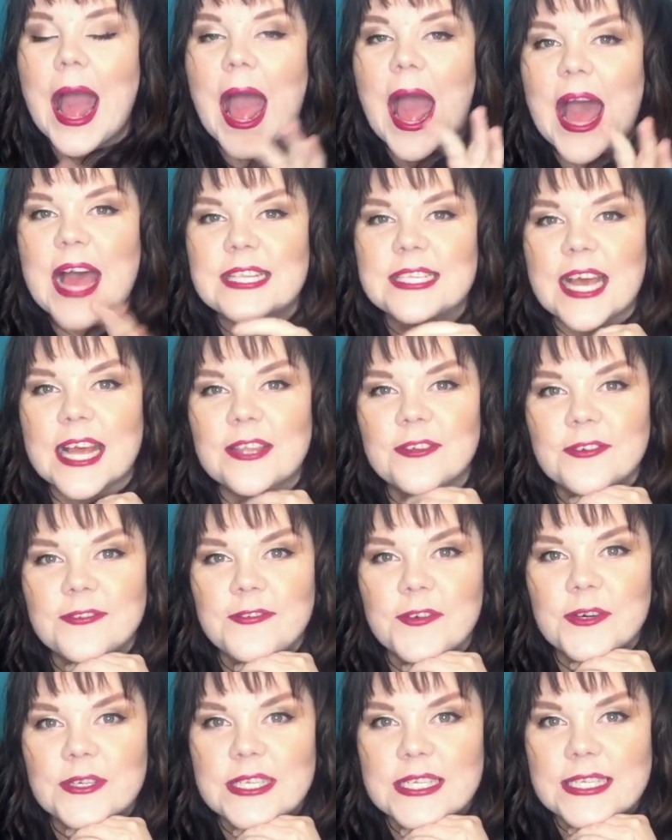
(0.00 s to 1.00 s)
And I look
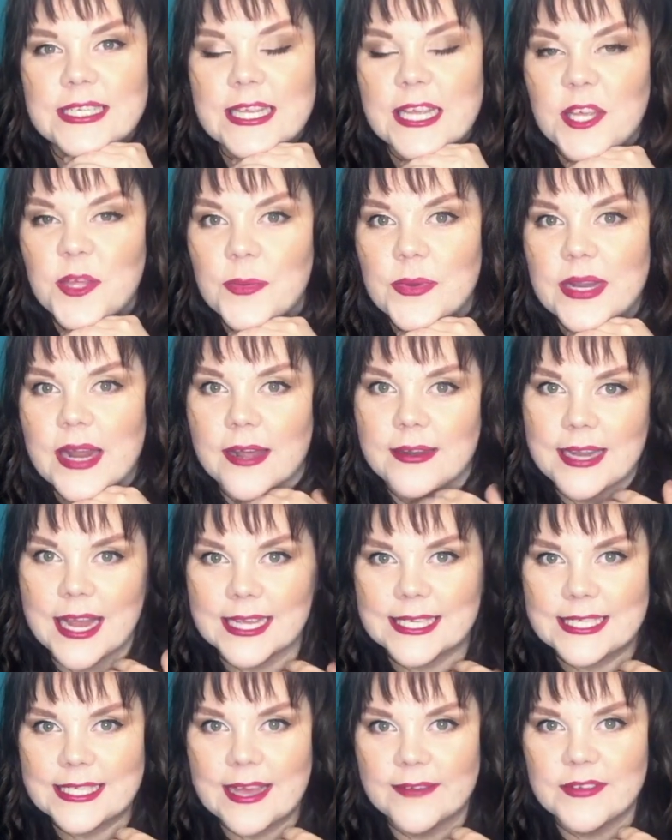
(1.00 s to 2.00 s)
forward to seeing you at our
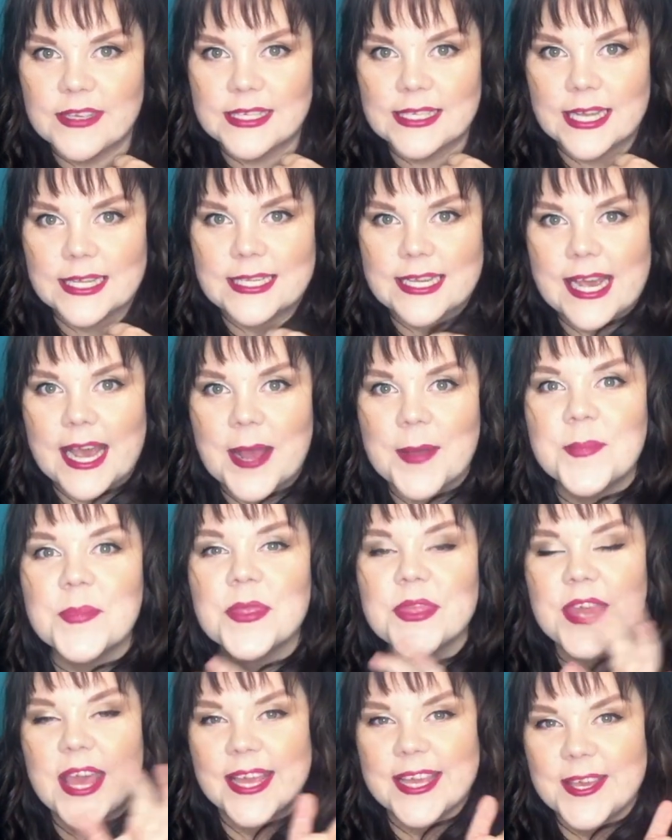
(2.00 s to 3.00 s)
next Savvy Sunday.
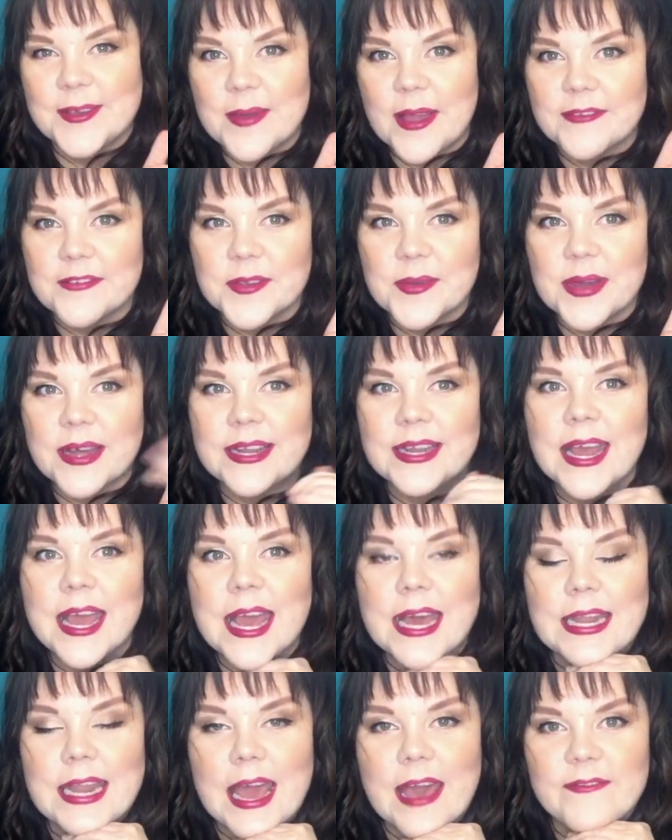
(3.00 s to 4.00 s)
Thank you everyone,
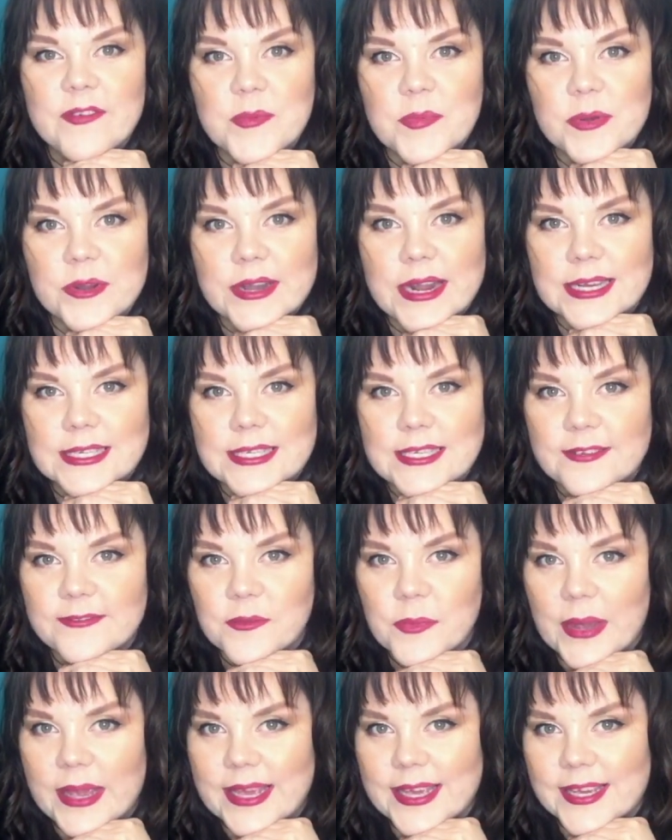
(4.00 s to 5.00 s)
and have a
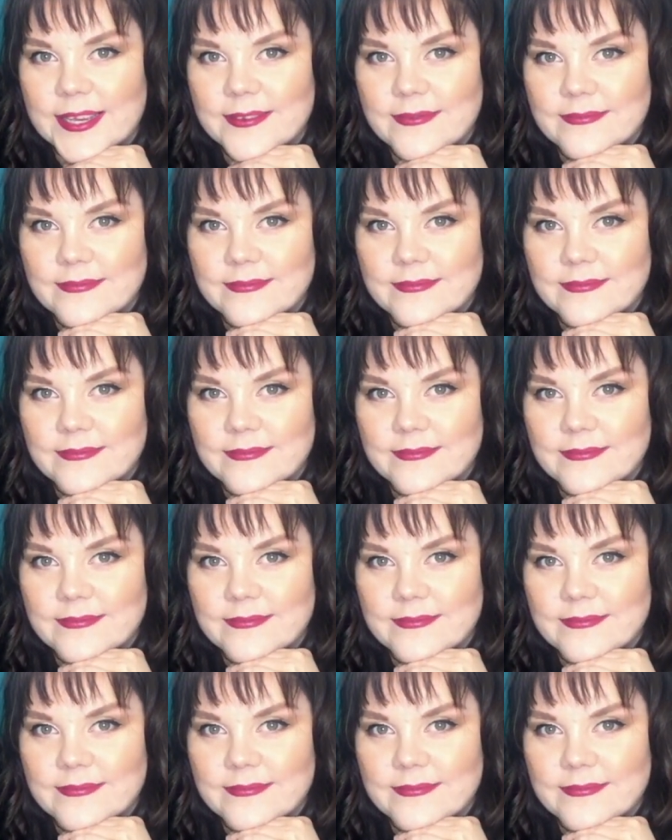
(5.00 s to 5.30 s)
productive week.